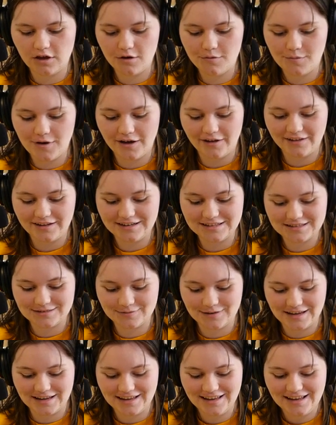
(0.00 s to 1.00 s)
the male and his
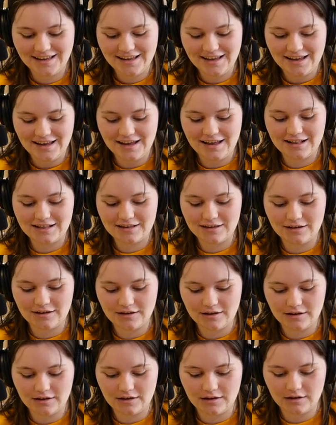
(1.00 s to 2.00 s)
mate, and
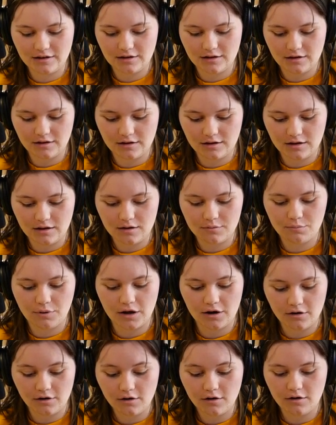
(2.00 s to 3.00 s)
a
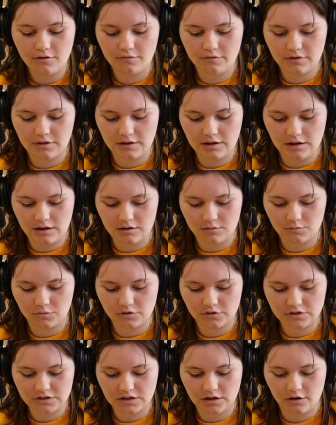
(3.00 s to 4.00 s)
pair of the
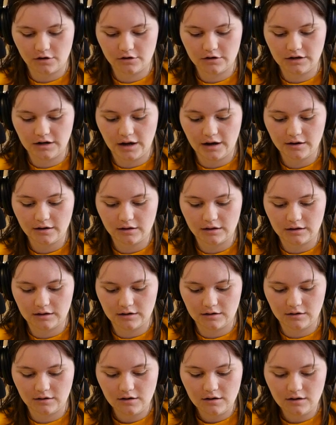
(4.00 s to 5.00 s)
animals that are not
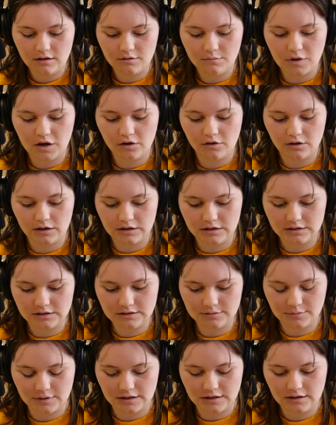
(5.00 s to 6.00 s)
clean, the male and
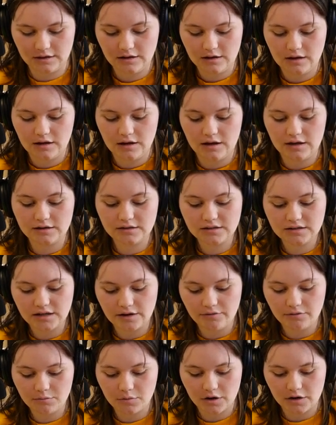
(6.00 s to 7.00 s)
his mate, and
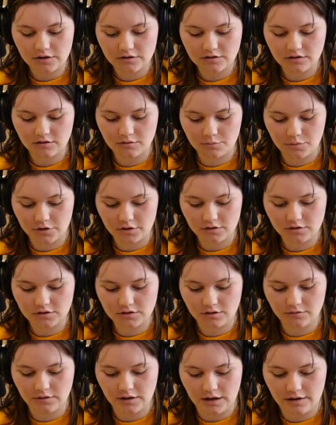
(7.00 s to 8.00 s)
seven pairs of the birds
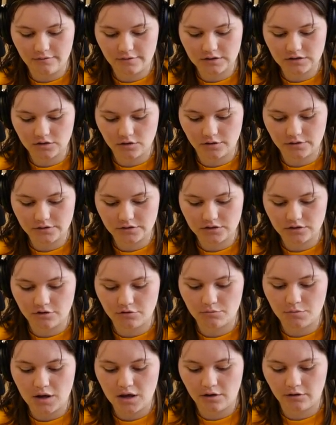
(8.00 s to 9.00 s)
of the heavens also,
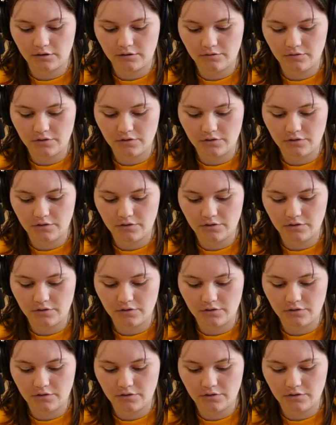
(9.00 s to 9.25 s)
male and